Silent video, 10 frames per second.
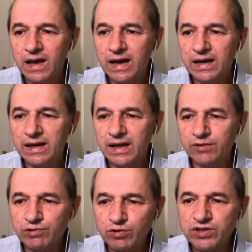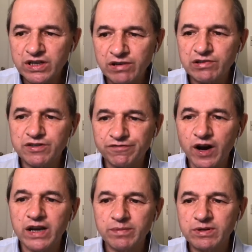And, and the real secret to
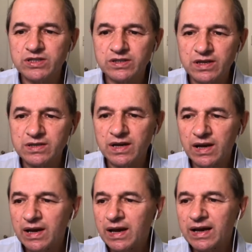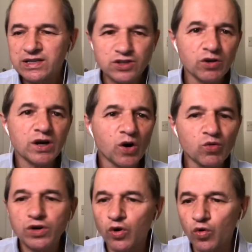finding businesses, and it's not
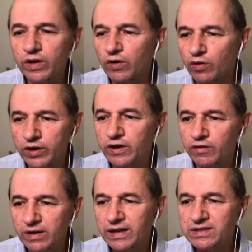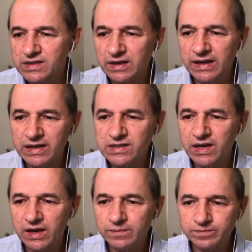cold calling or looking on
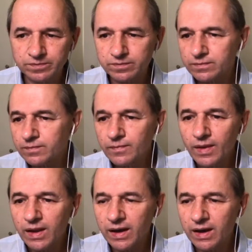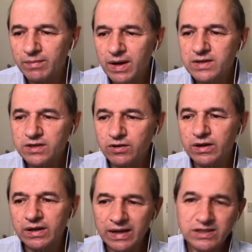LinkedIn. Um, so
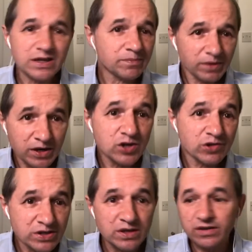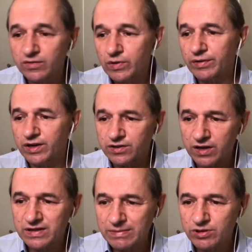that's that been interesting. Well, it's,
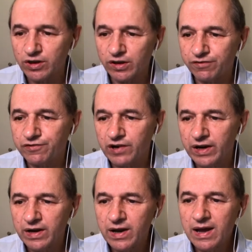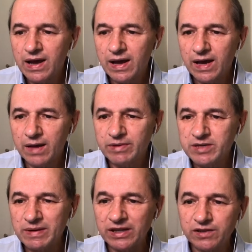it's absolutely free. Um, he's
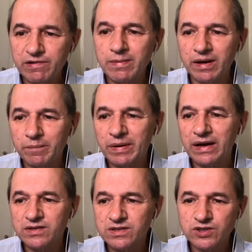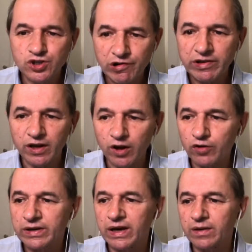made three million pounds during the
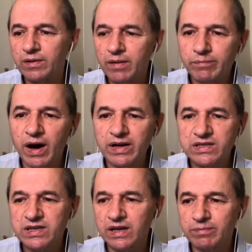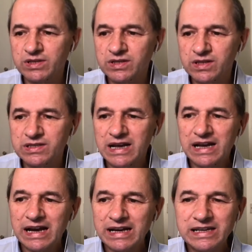lockdown, buying and selling businesses,
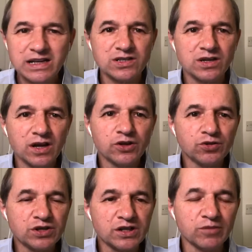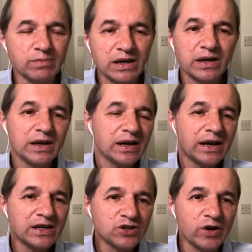and he doesn't use his own money,
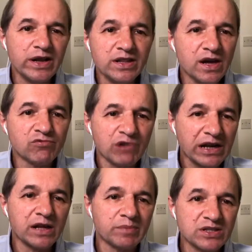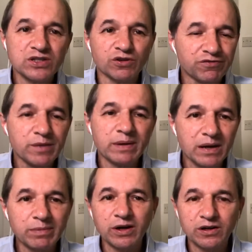and he's not in there running the business or flipping a
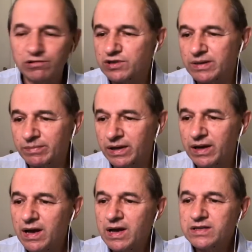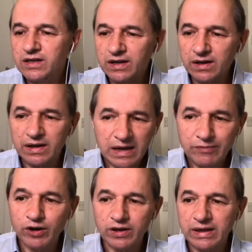burger or something. So have
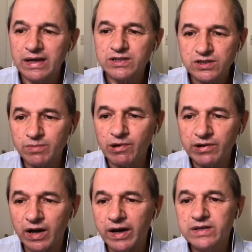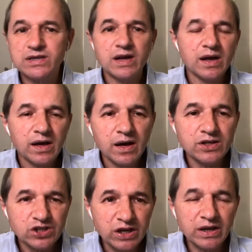a look at that. It's tomorrow night. Uh,
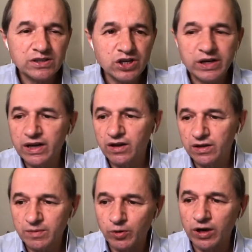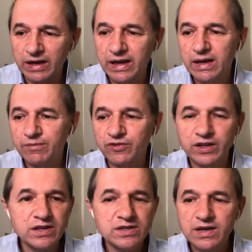check it check it out. I'll put a link up for
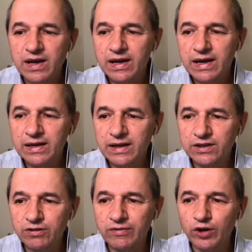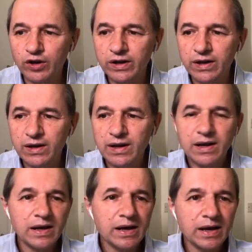this, and, and do have a look at it.
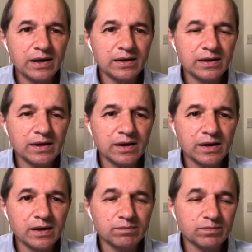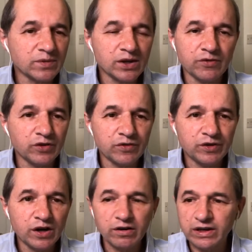And uh, you know, if you, if you
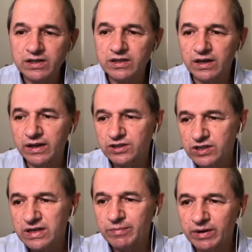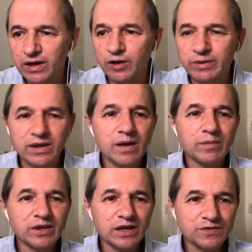can't get into the link, just let me know. But
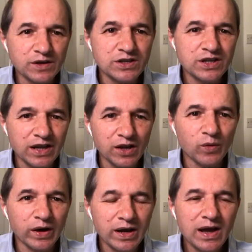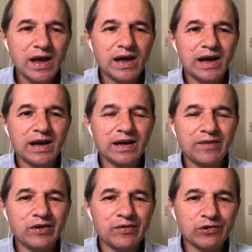but thanks for listening anyway, and
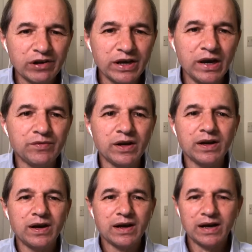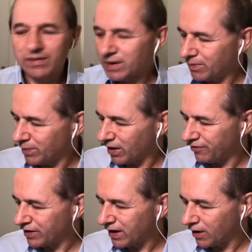have, have a great evening, and, and bye
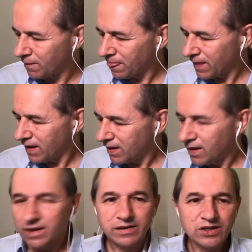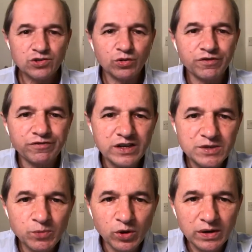for now. Thanks to all the
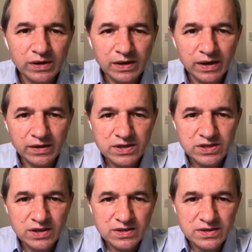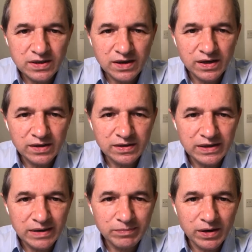Facebook uh, listeners, uh,
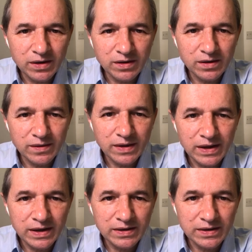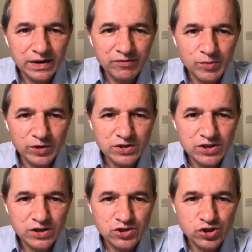Dagmar, and everybody
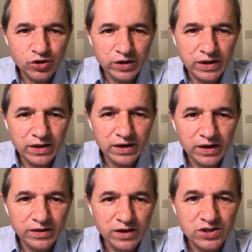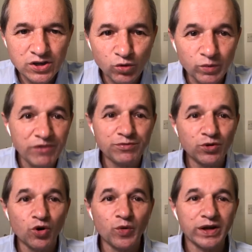who's tuning in there. Like, nice to see you all the way from
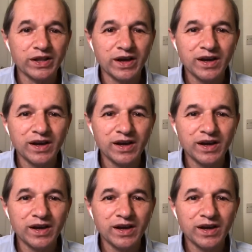Norway there.